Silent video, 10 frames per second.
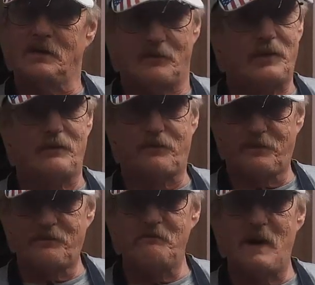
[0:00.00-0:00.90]
we've
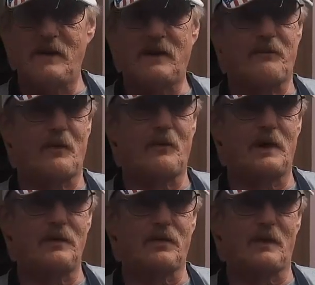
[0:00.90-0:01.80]
met different
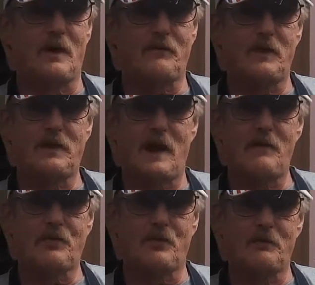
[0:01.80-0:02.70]
ones, and
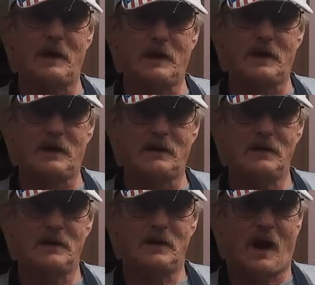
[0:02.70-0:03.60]
oftentimes we'll make a
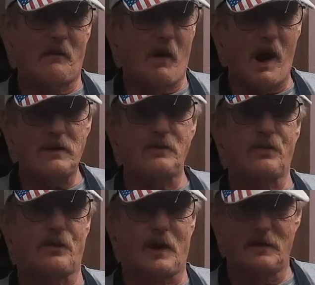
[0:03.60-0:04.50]

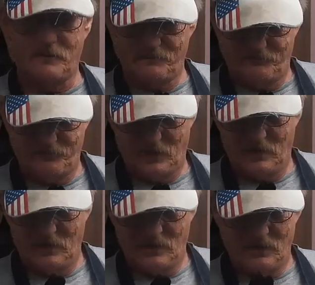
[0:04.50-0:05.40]
Martin's run.
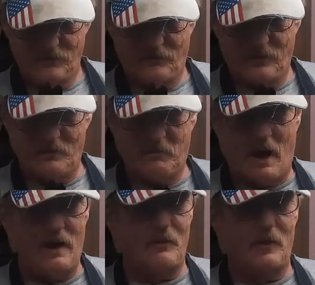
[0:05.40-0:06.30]
Should have
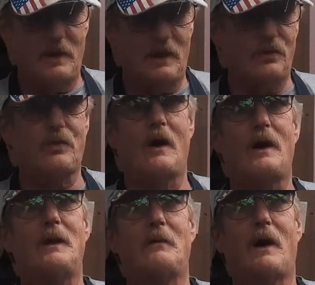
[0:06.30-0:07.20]
bought it when I saw
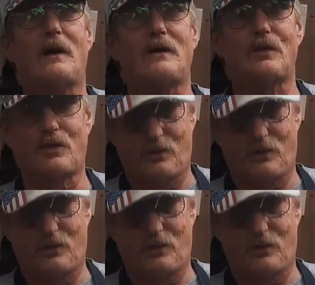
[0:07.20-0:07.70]
it at Martin's.